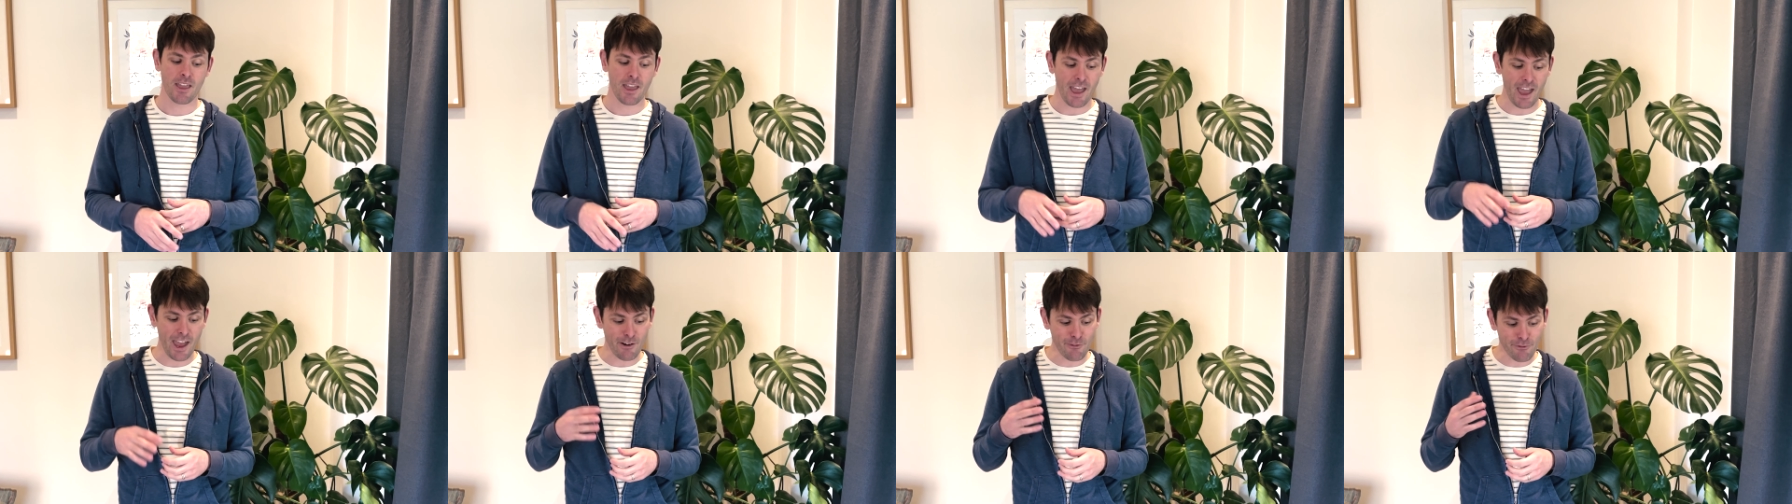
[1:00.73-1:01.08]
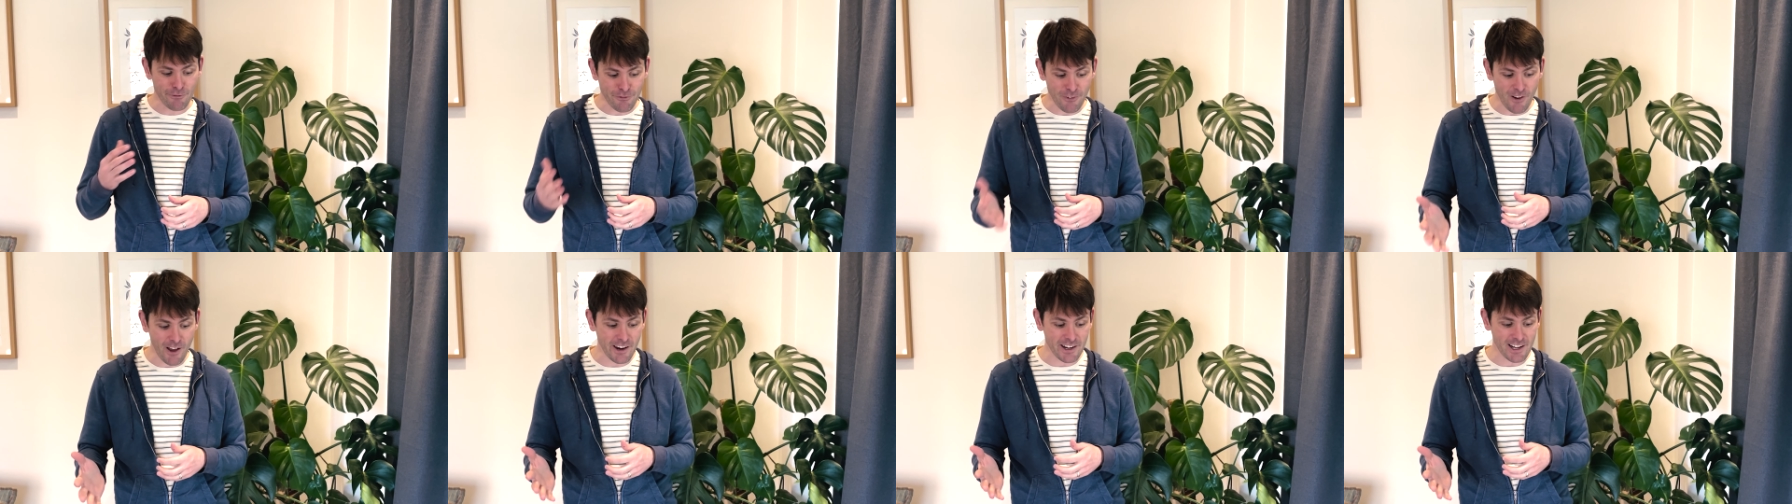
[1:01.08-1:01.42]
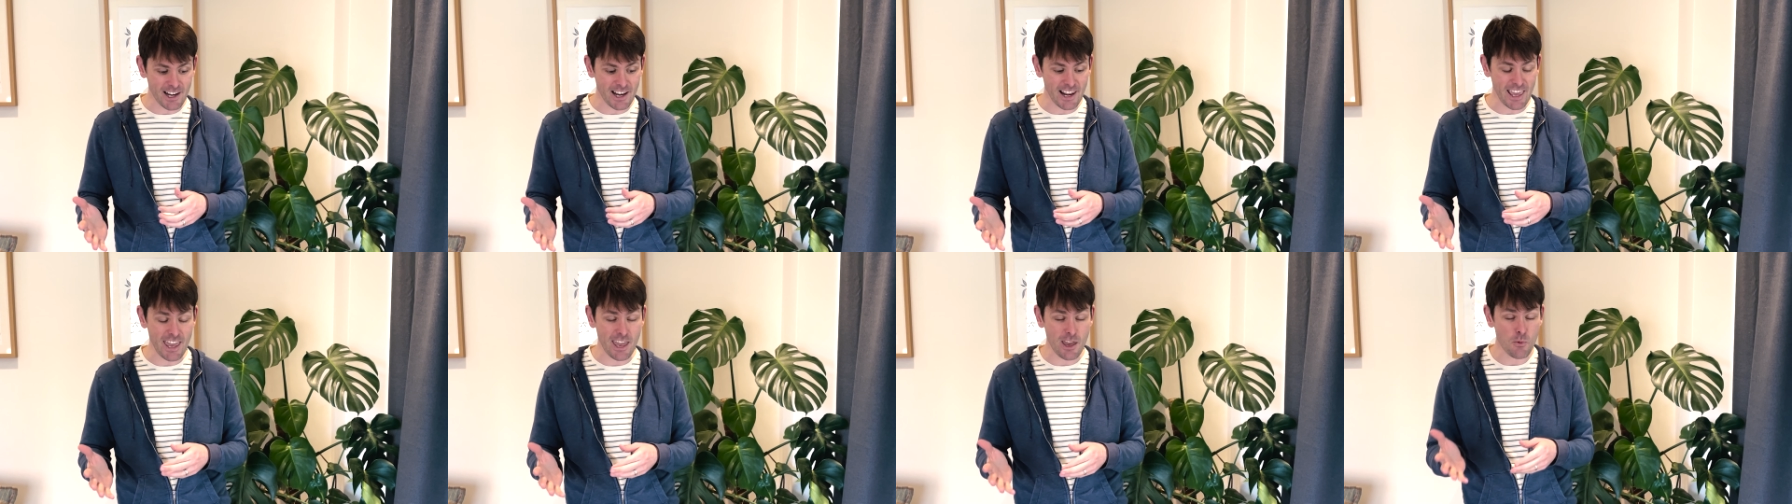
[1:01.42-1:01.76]
And
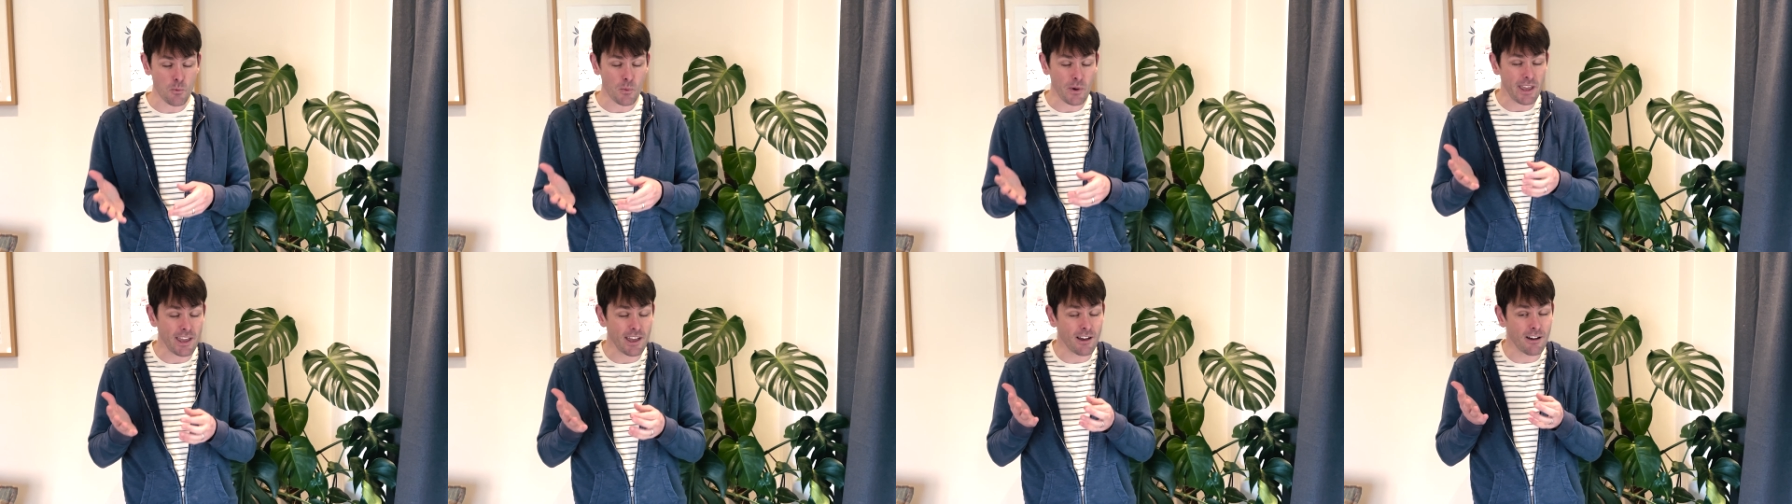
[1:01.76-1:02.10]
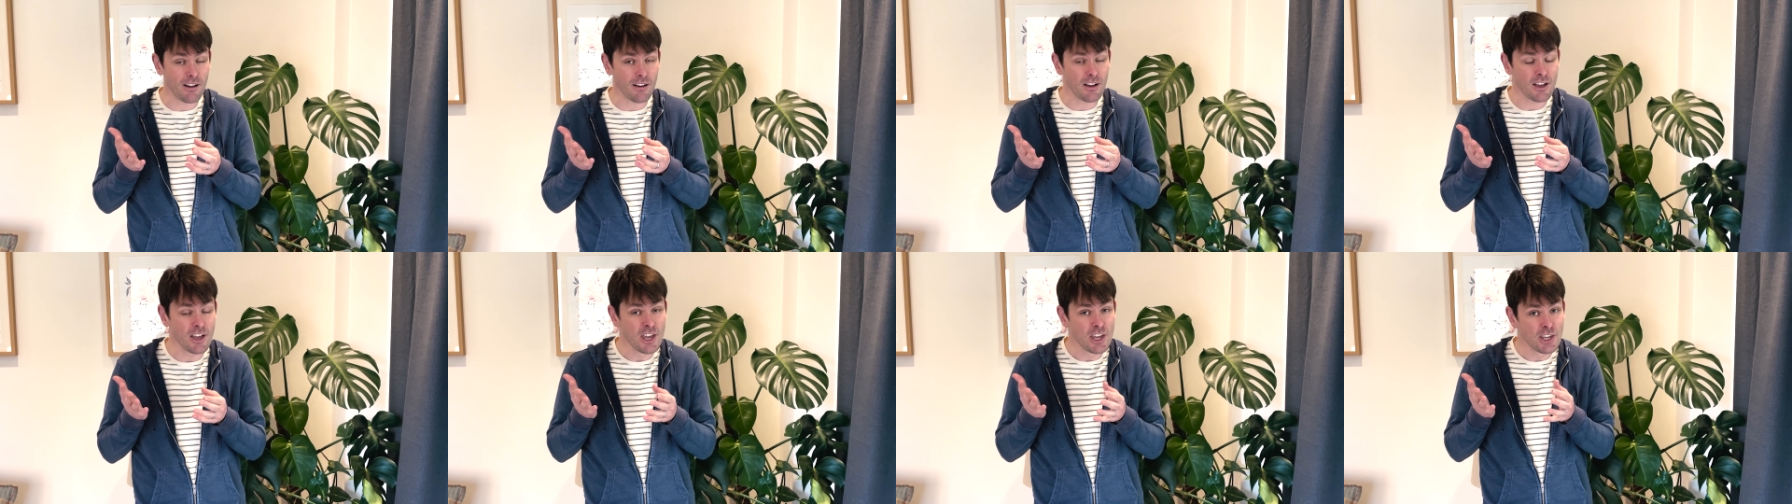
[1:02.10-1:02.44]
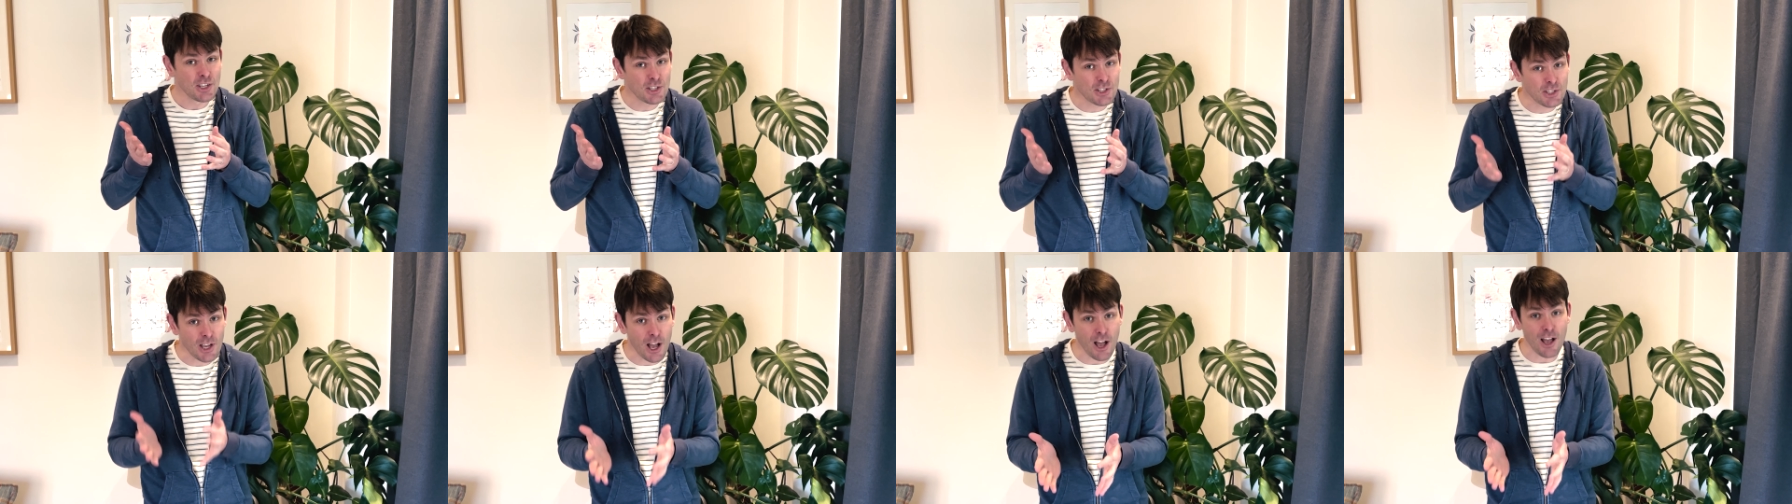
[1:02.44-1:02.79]
finally, we are
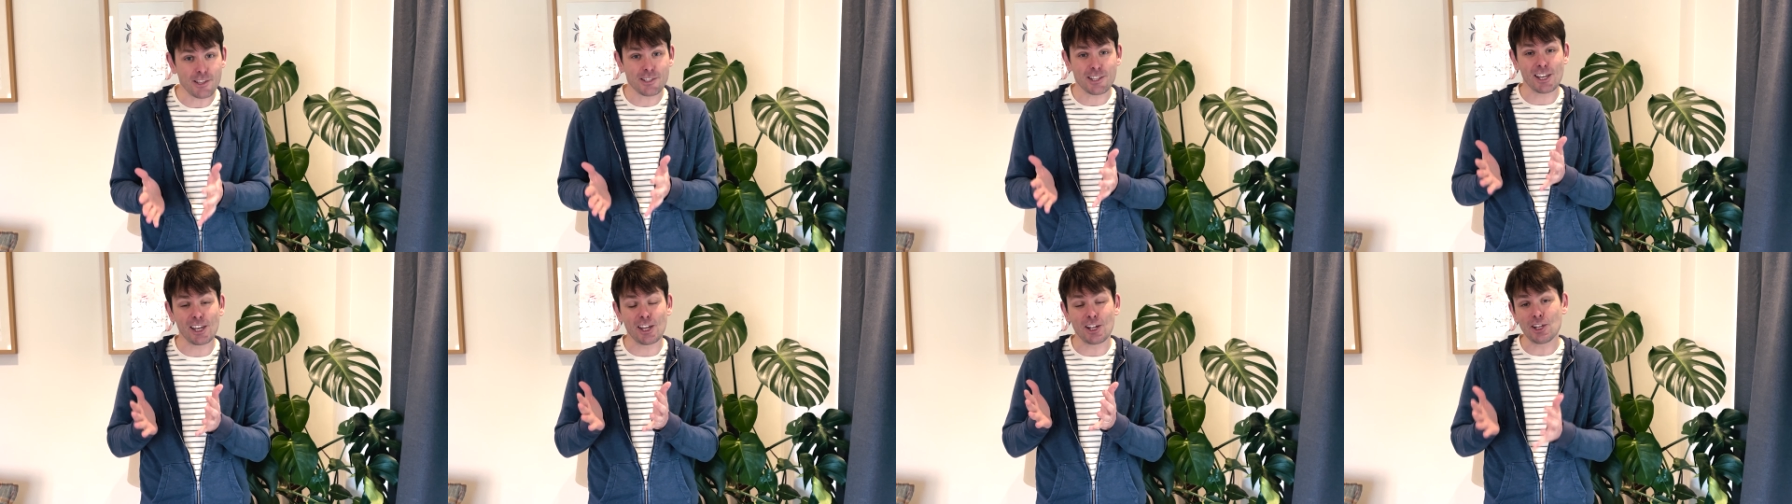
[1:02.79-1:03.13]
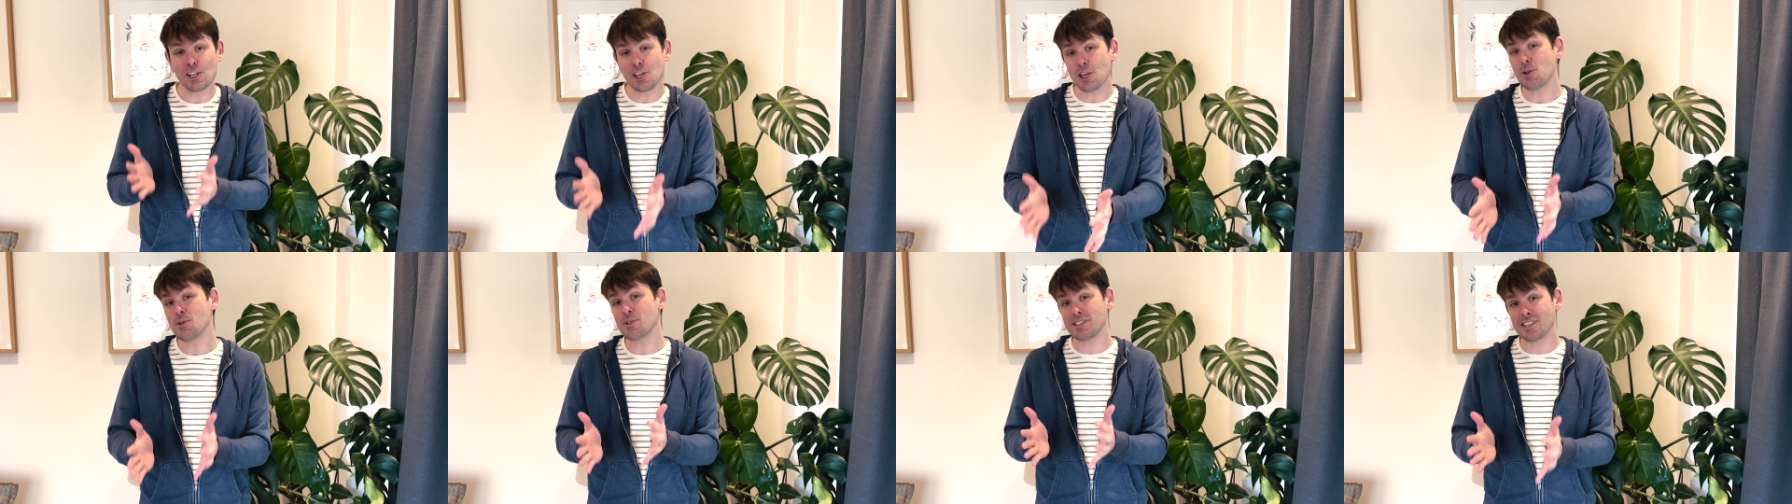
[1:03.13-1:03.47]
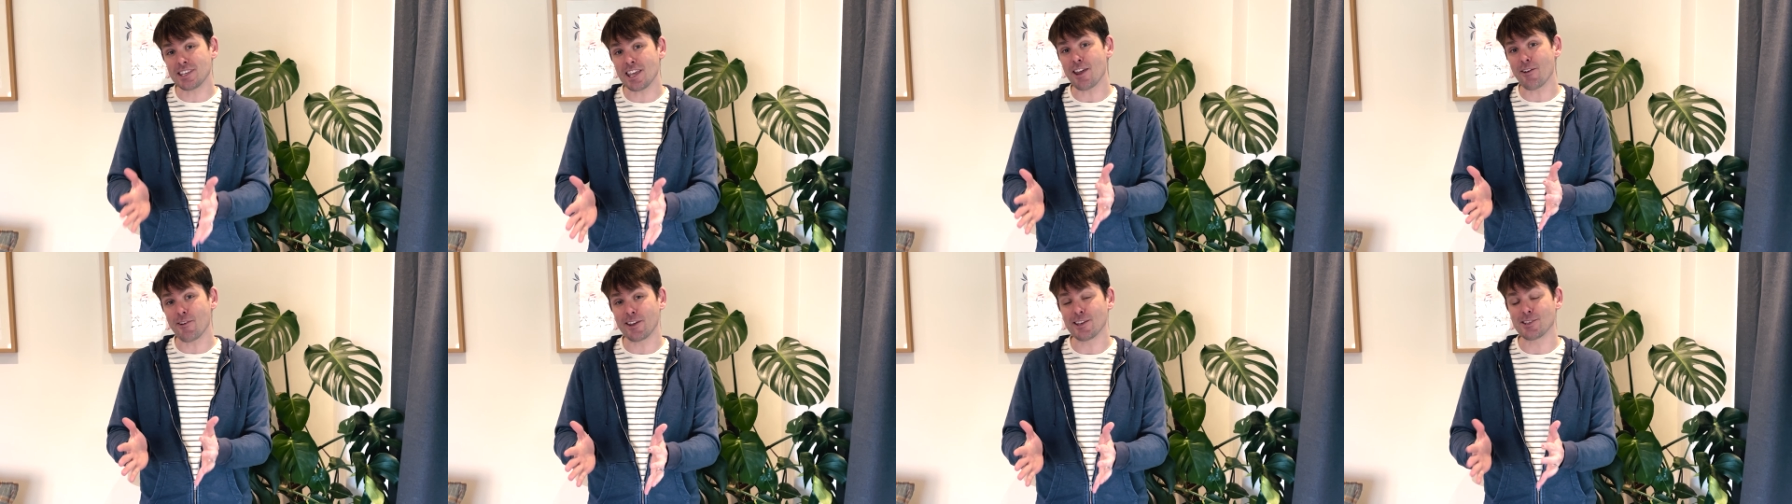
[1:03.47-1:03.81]
starting a new
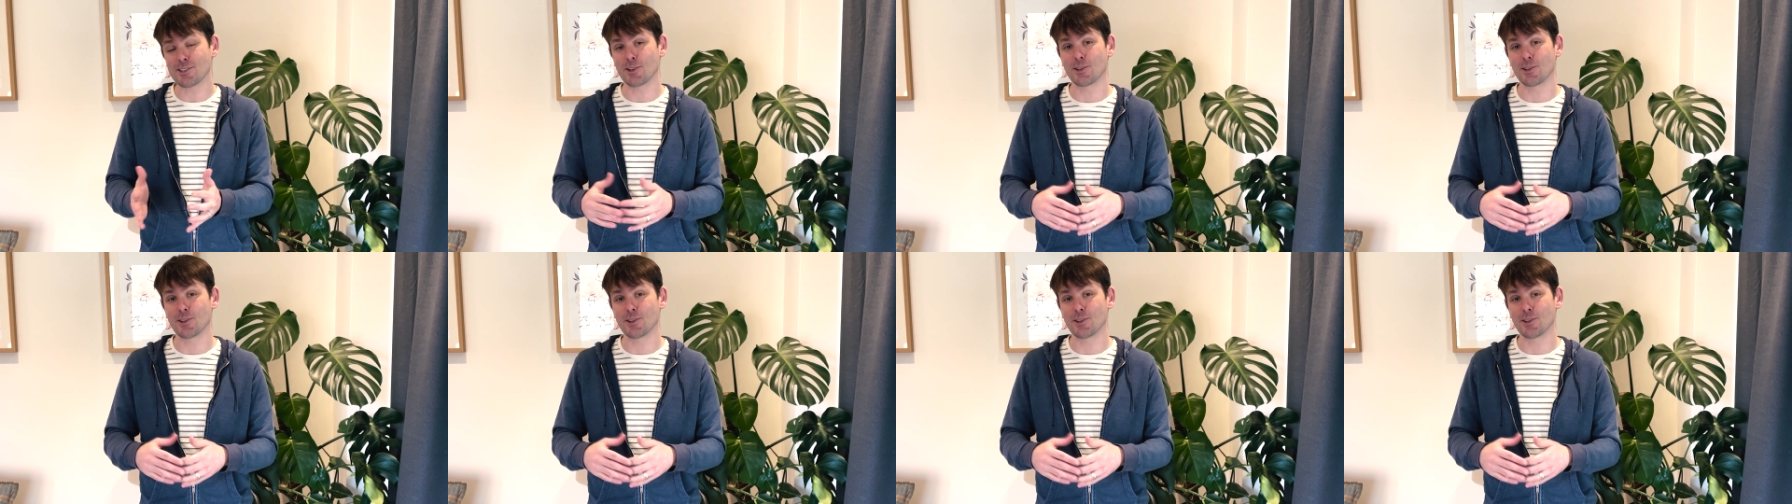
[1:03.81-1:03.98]
series